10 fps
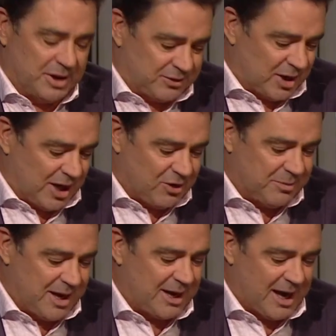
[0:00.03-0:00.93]
Right,
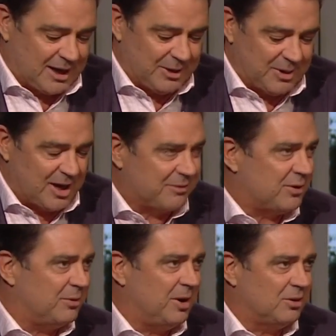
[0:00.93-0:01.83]
good, bad, ugly. We're going
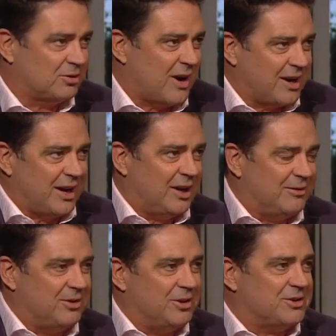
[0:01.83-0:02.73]
for a little
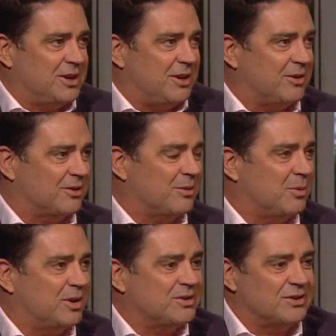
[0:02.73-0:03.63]
truncated version here. I've got some
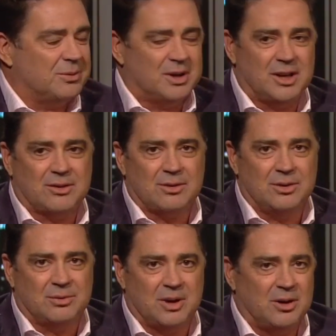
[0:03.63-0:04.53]
questions I want to get
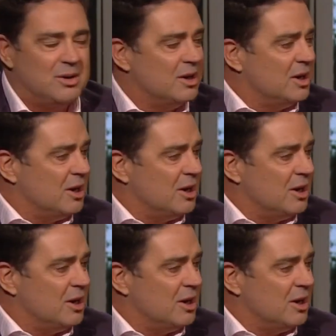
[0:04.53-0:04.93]
through as well.